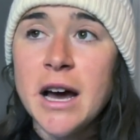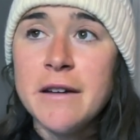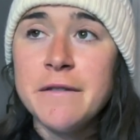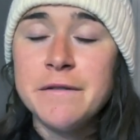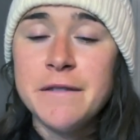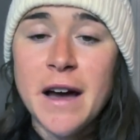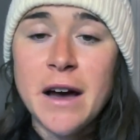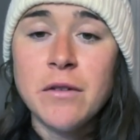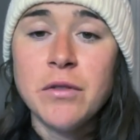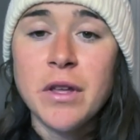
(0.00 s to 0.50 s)
And
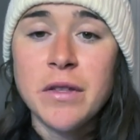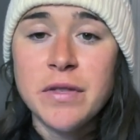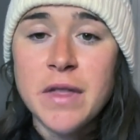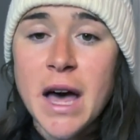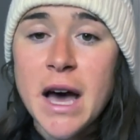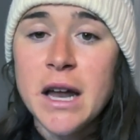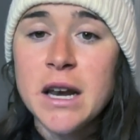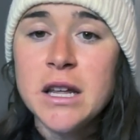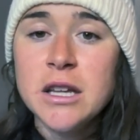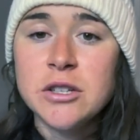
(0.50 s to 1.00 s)
I've found
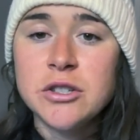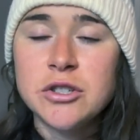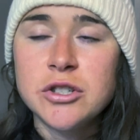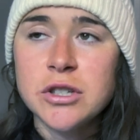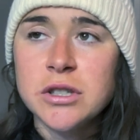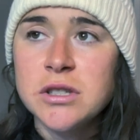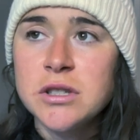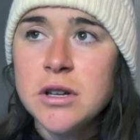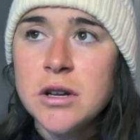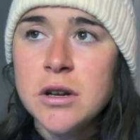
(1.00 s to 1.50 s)
that that is
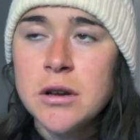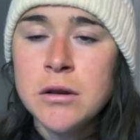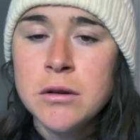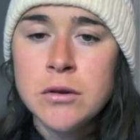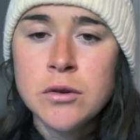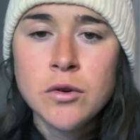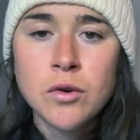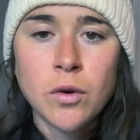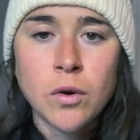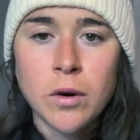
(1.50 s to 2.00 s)
just
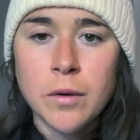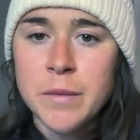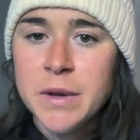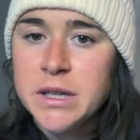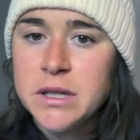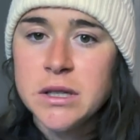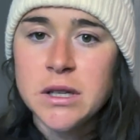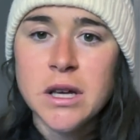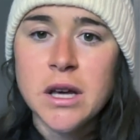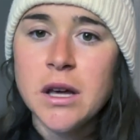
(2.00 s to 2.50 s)

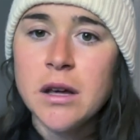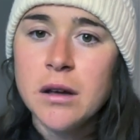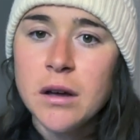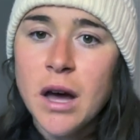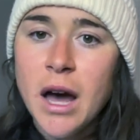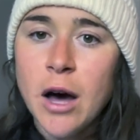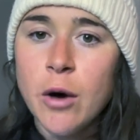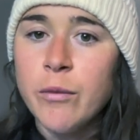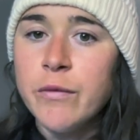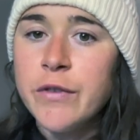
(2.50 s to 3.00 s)

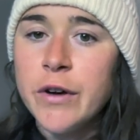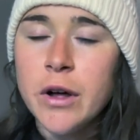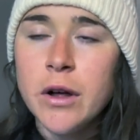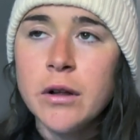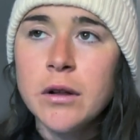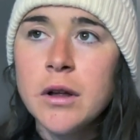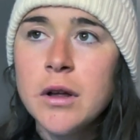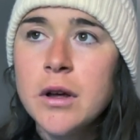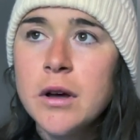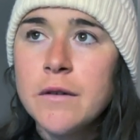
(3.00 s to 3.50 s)
enormously
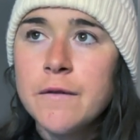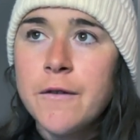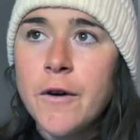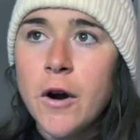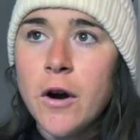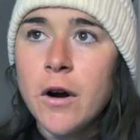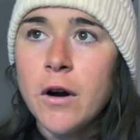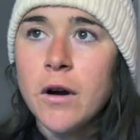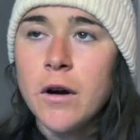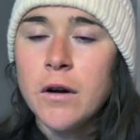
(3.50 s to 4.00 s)
helpful
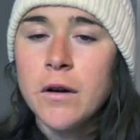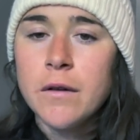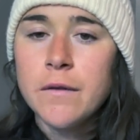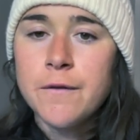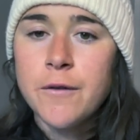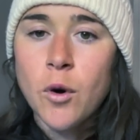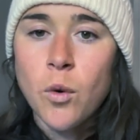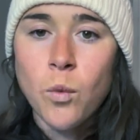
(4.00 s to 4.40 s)
for,